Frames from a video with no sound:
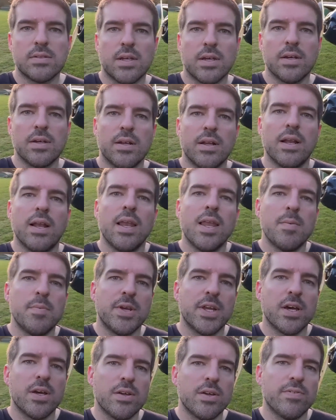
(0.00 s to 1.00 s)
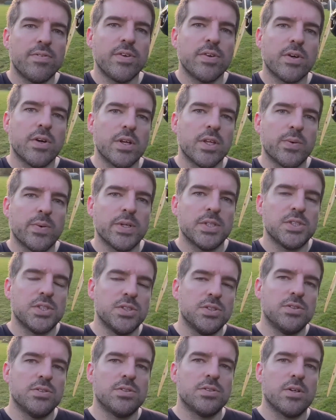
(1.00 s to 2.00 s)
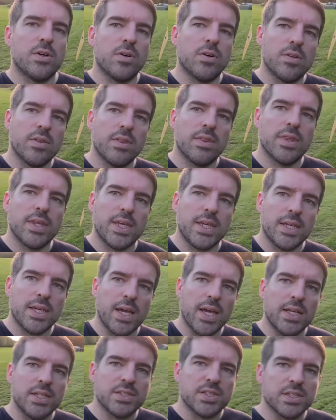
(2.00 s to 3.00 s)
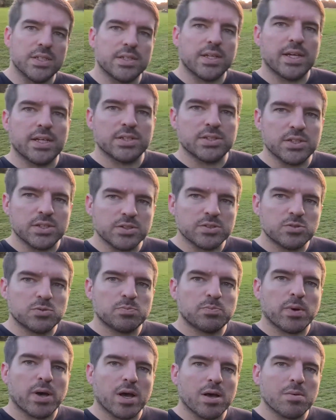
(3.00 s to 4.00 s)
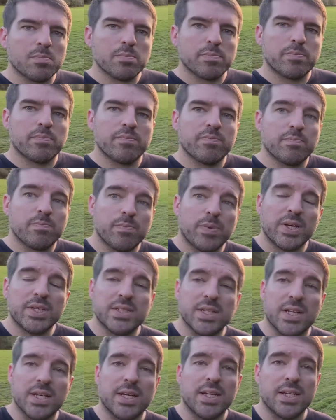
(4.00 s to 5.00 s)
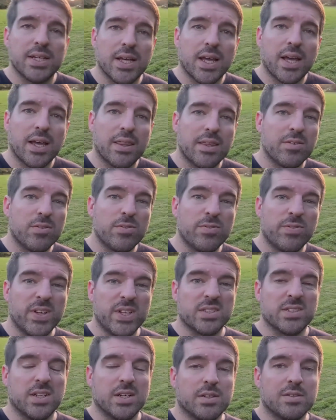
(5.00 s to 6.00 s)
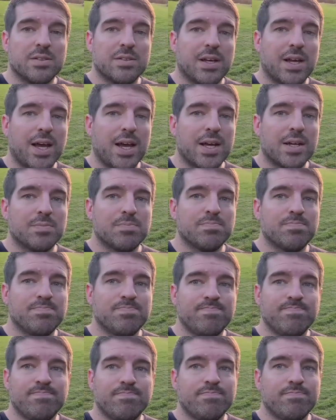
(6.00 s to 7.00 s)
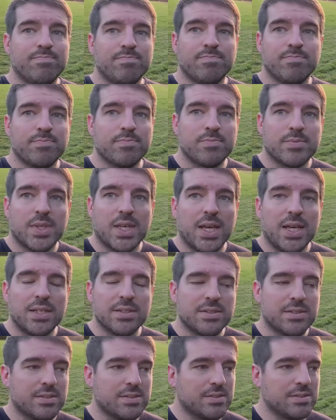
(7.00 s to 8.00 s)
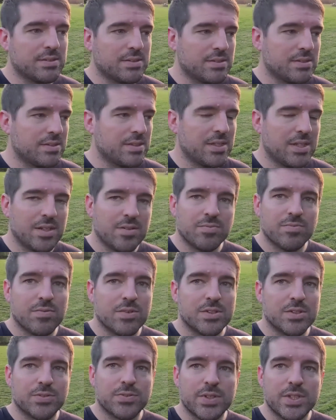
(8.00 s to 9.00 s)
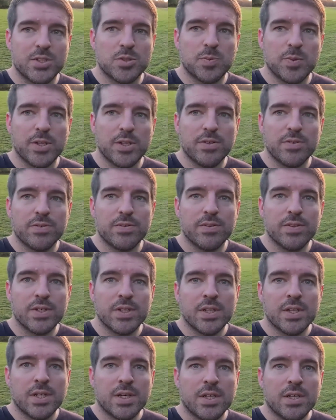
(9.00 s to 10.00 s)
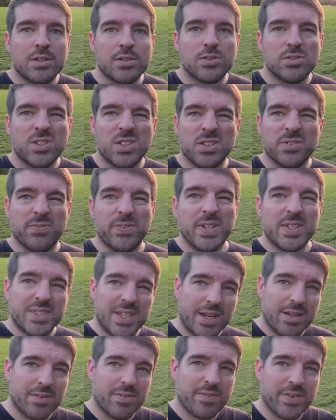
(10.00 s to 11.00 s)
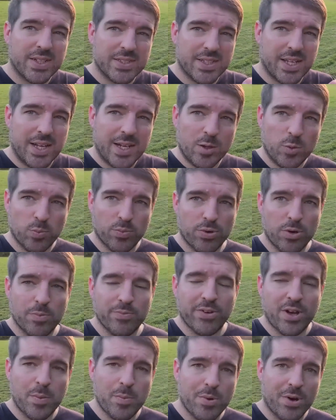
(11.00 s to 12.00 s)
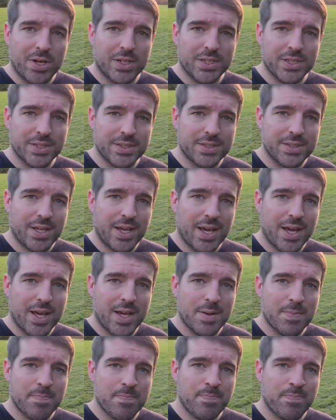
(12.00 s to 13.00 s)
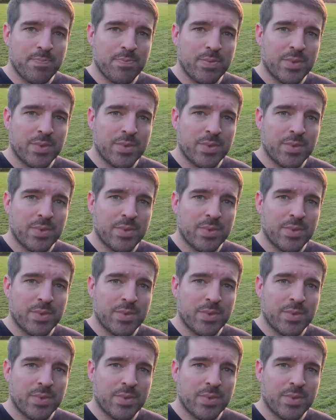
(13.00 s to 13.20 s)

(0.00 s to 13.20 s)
So let me know if you've got any questions on the engine issues, but basically they're all fixed now. Um, it's it runs really smooth. Just need to fix that fix that little prop vibration, um,